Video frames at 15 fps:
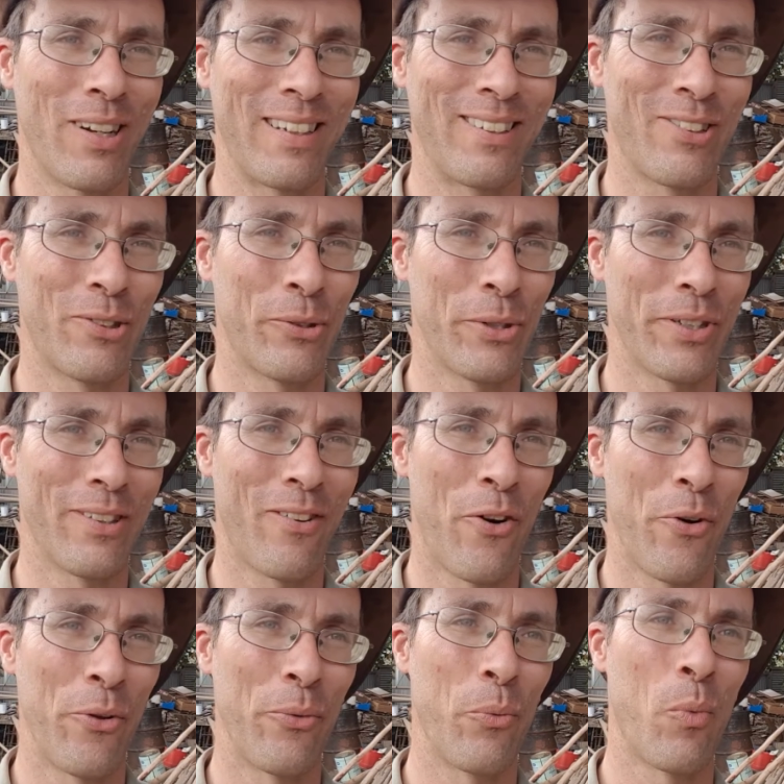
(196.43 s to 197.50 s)
a chord
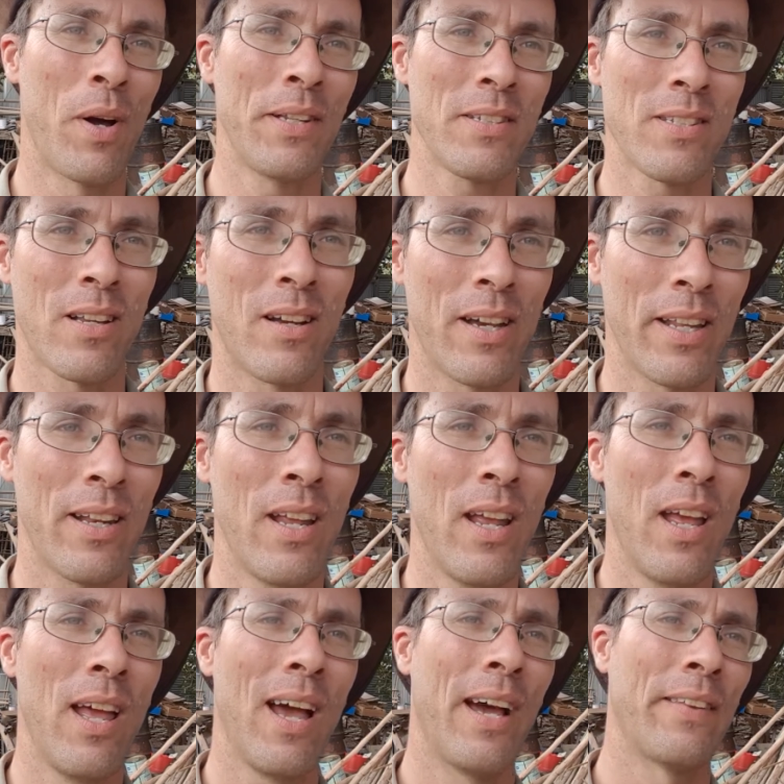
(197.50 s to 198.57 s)
on one side,
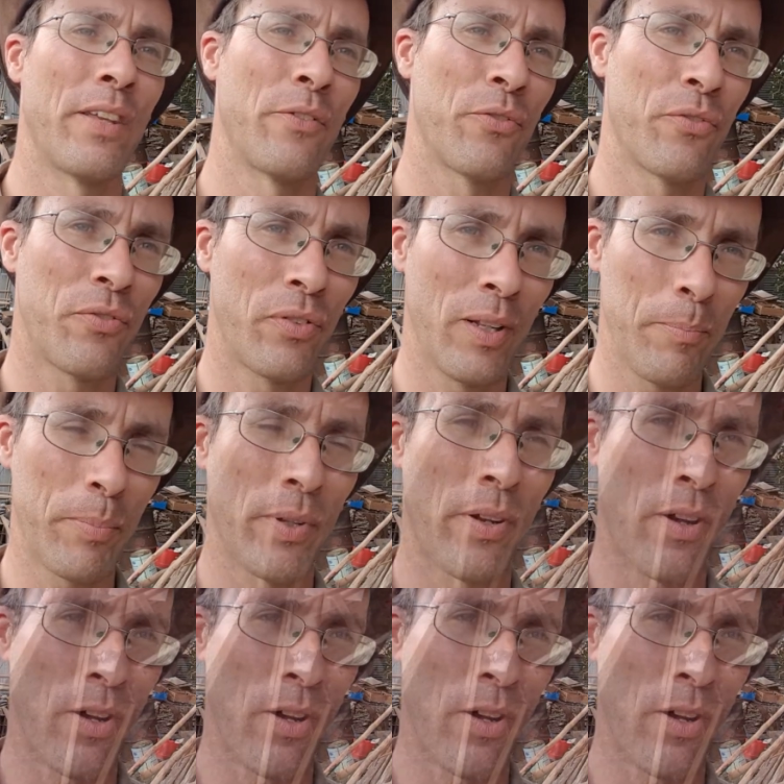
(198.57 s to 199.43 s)
I then flipped it